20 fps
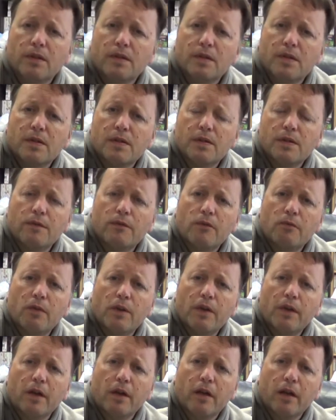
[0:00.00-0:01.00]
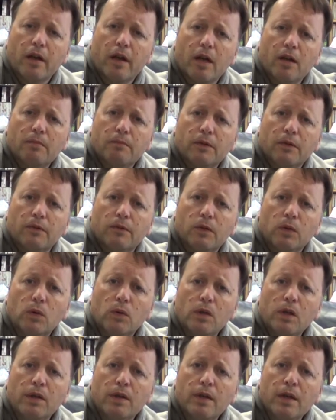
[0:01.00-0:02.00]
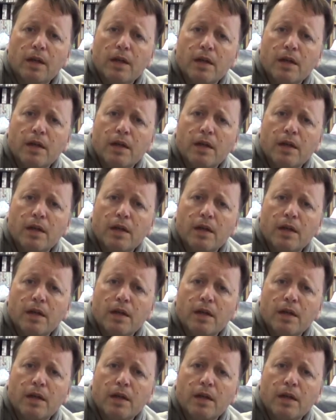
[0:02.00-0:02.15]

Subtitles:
It's a different one that I had before.